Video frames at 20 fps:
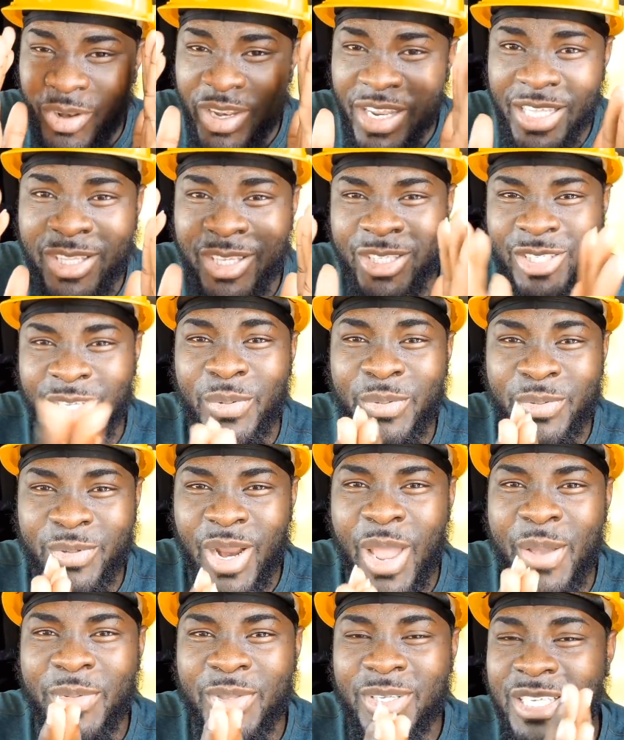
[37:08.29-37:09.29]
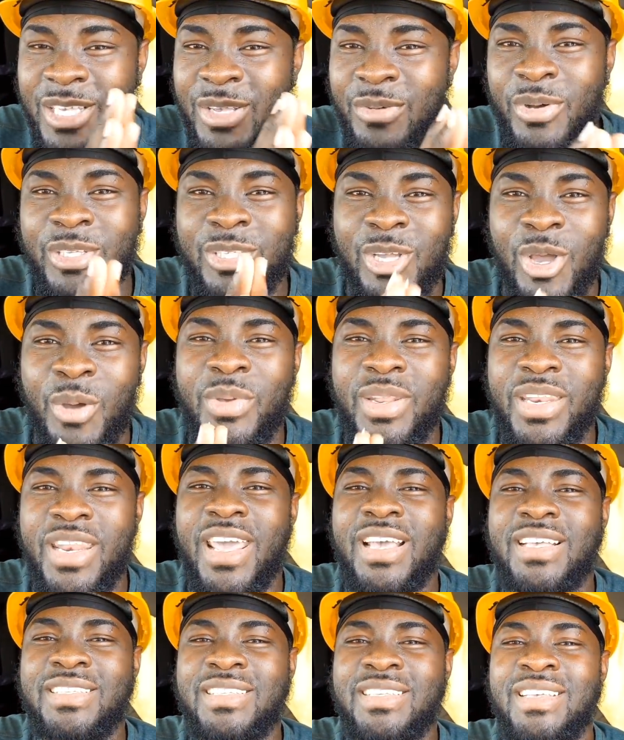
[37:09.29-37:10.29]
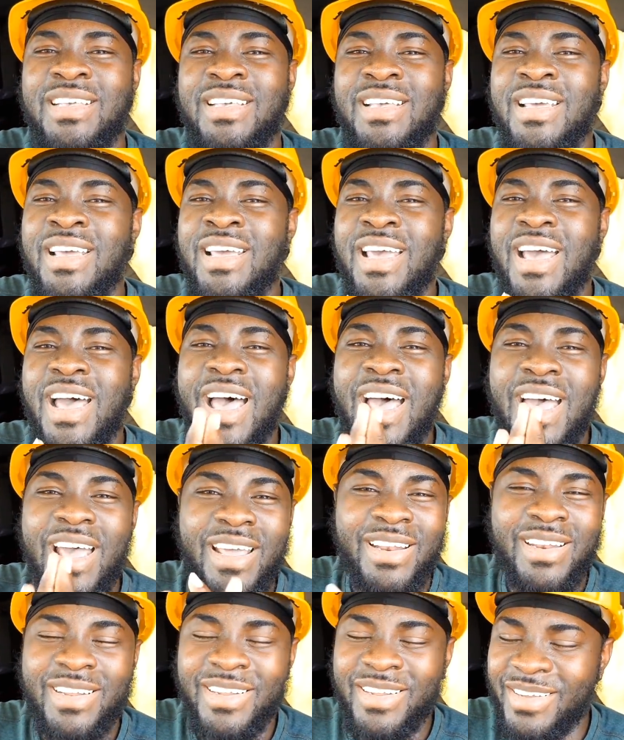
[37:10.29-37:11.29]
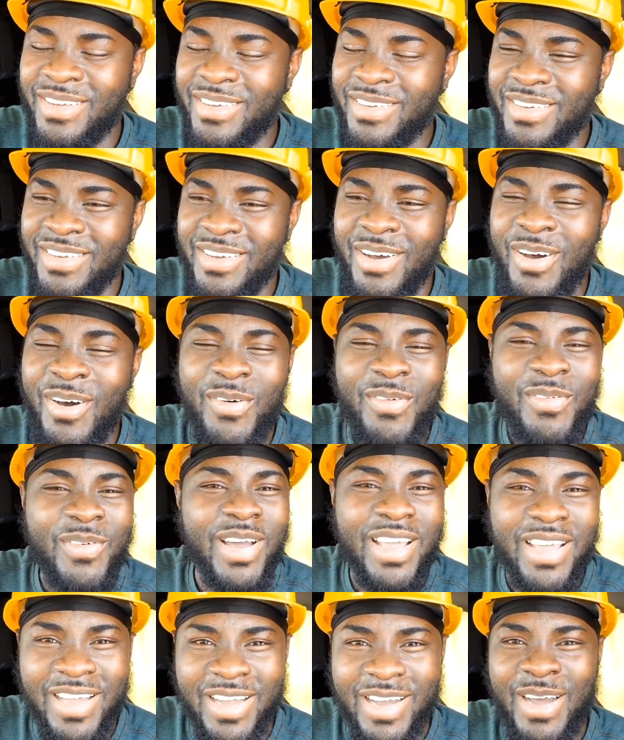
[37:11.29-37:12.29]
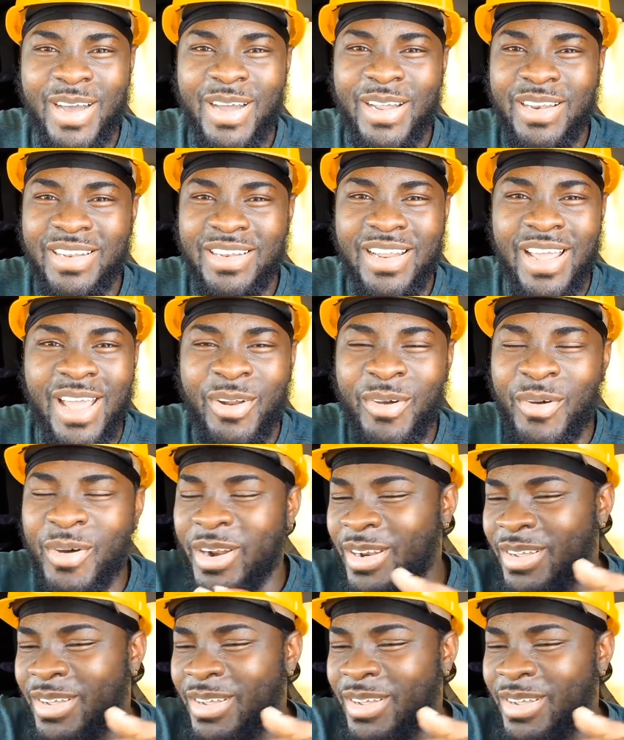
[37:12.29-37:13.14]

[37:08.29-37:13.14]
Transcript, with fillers: need to subscribe to see what's coming next and oh my god i don't want